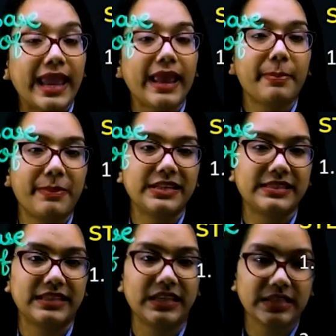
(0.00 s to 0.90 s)

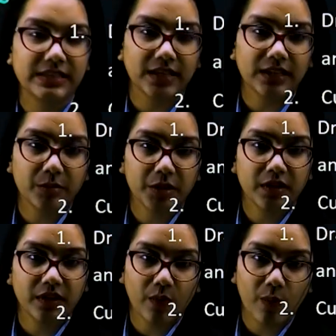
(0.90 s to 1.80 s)
ABC is nothing but
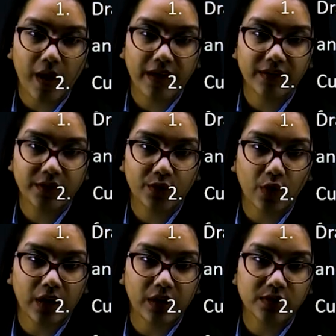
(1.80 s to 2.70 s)
the required
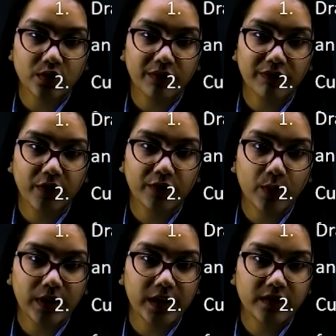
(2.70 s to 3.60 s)
triangle. So the fifth
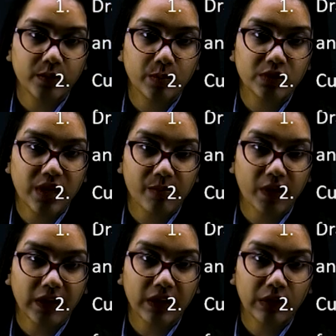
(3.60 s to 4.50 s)
one, let us suppose I am
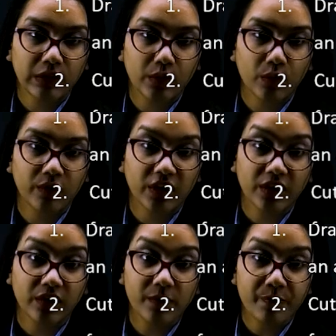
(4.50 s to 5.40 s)
writing it over
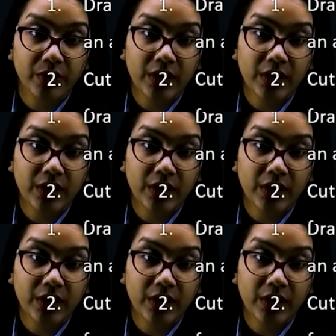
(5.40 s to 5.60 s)
here.